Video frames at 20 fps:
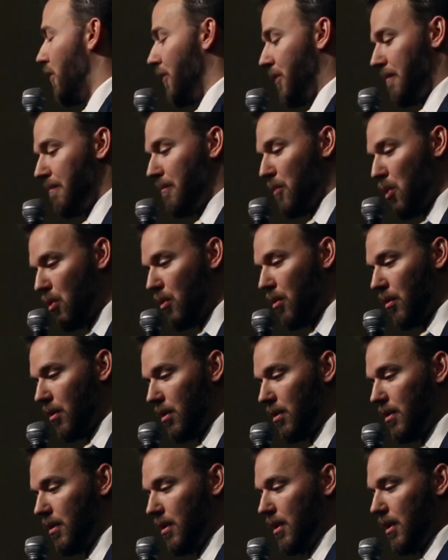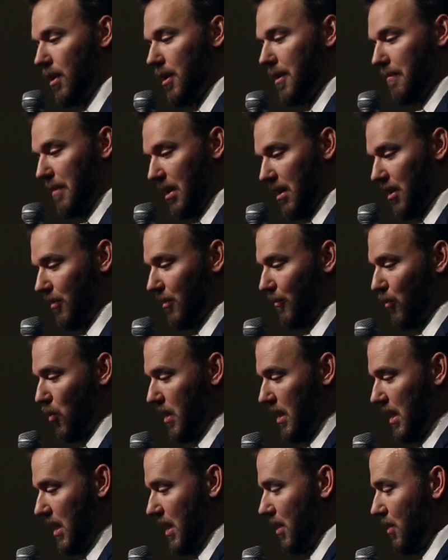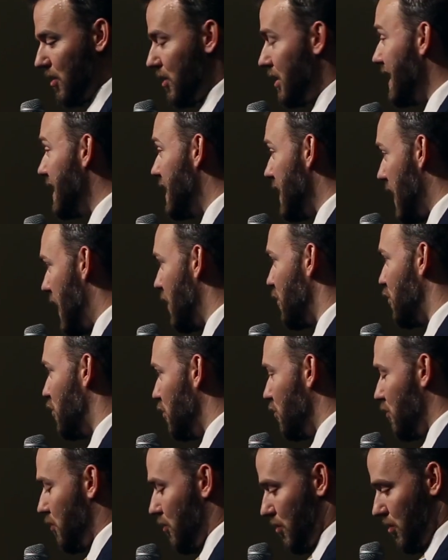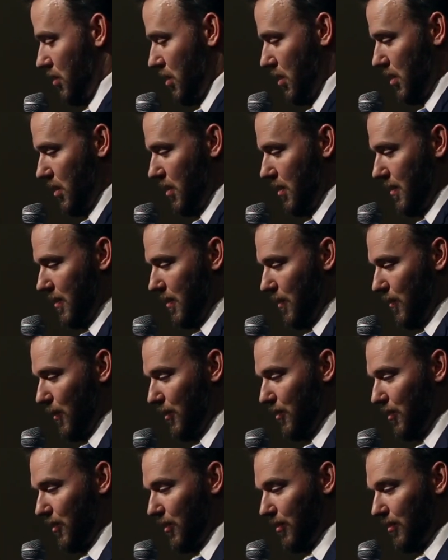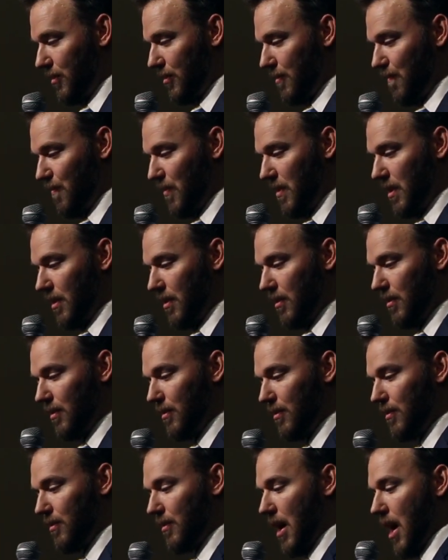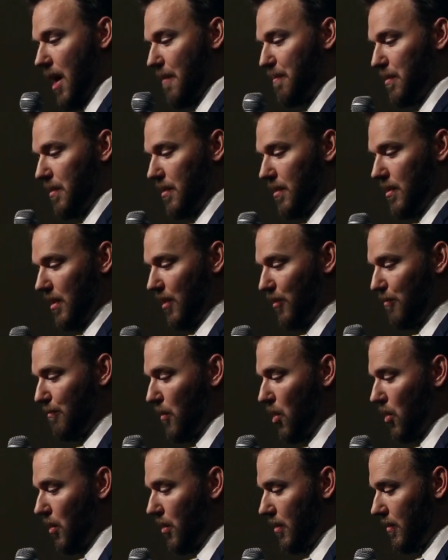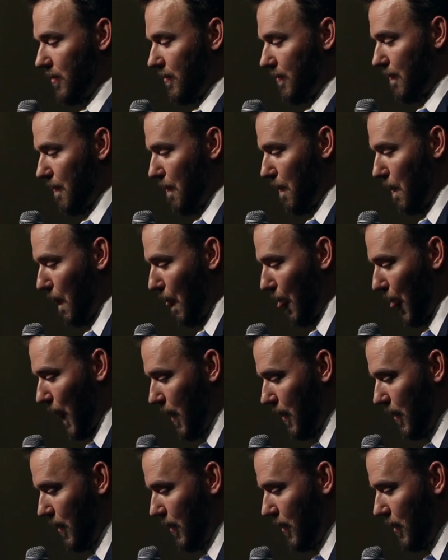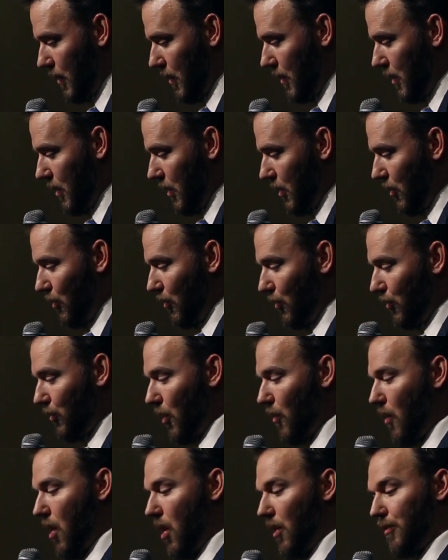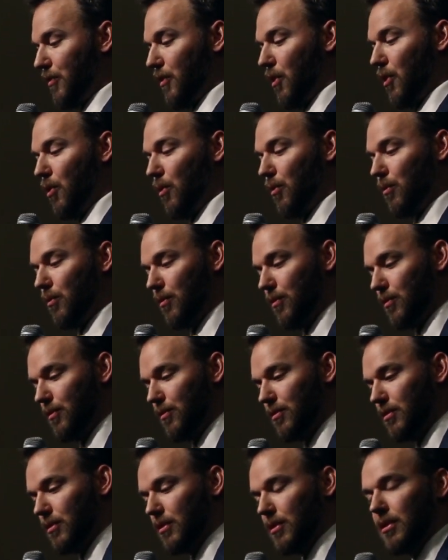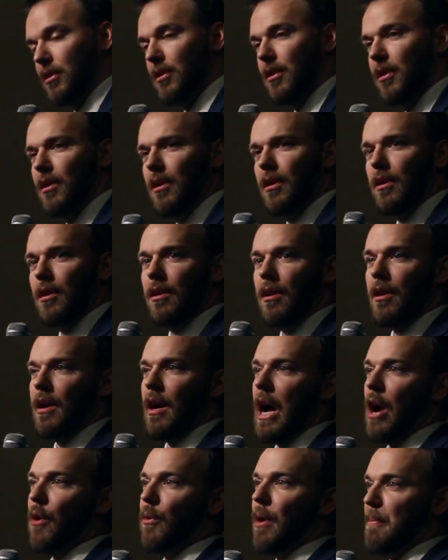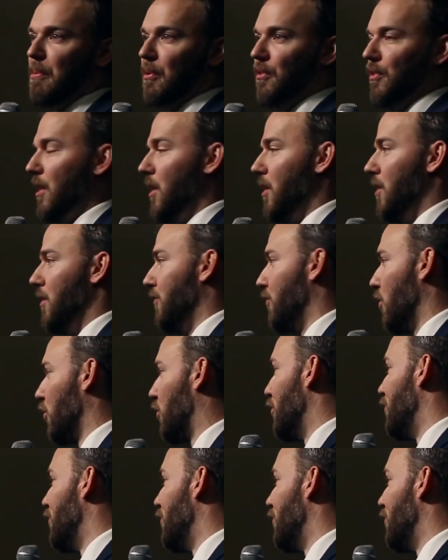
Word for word: all the more because of what he did not do, which is stop his murder. So also, our representatives are